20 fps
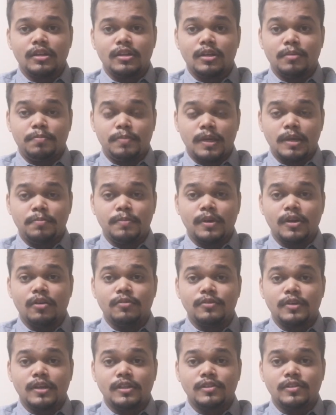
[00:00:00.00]
the people
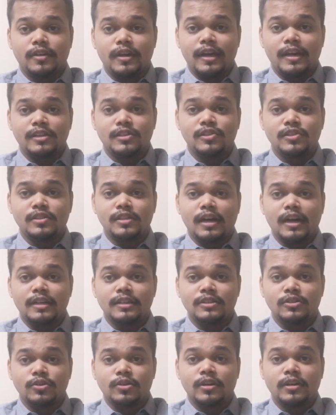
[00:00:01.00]
of Israel
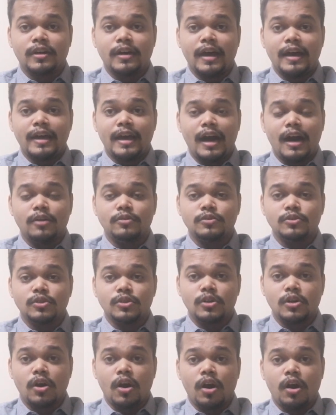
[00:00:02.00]
start to cry out
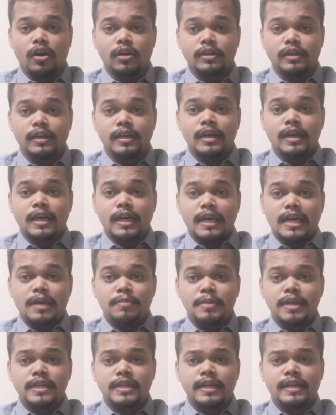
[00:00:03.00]
to God.
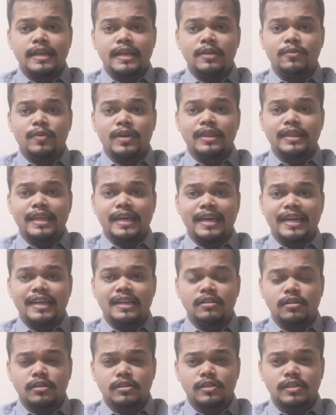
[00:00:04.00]
Immediately when they
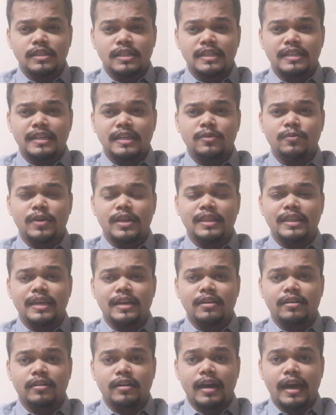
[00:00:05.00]
interceded, when
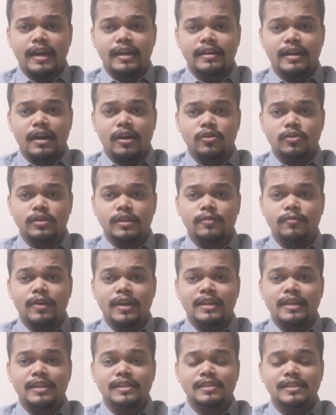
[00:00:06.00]
they cried out,
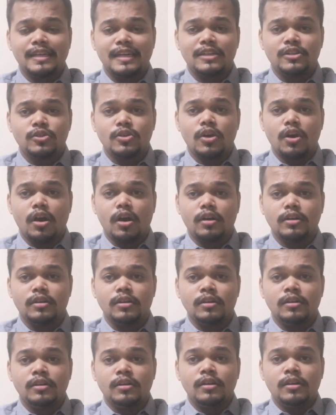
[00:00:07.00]
when they said to
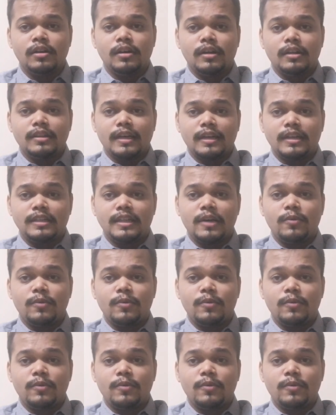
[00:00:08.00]
God that